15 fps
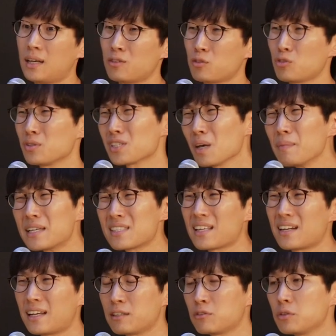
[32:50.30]
Uh, to some
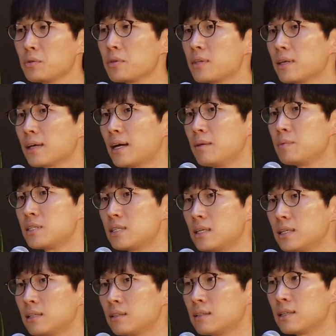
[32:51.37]
extent, I do think I'm
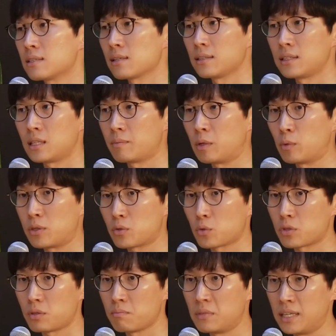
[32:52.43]
seeing this a little bit with
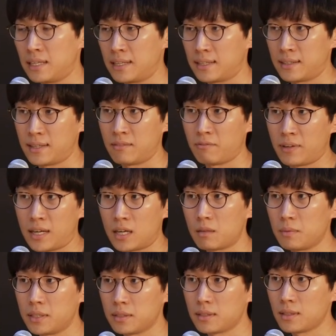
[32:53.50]
social media
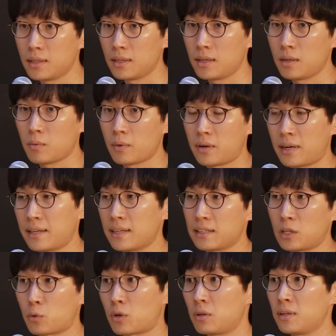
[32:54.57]
environment, where I
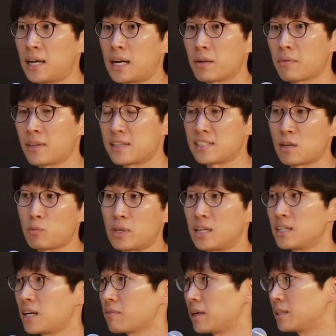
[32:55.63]
think there were a lot of things that we
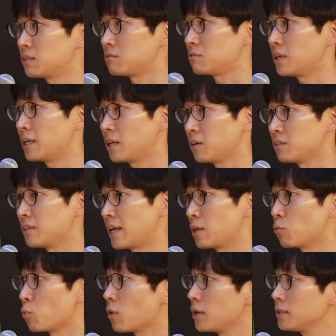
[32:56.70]
could have gotten right on
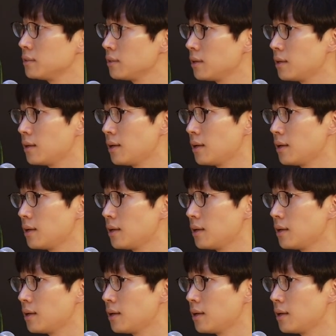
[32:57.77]
day one.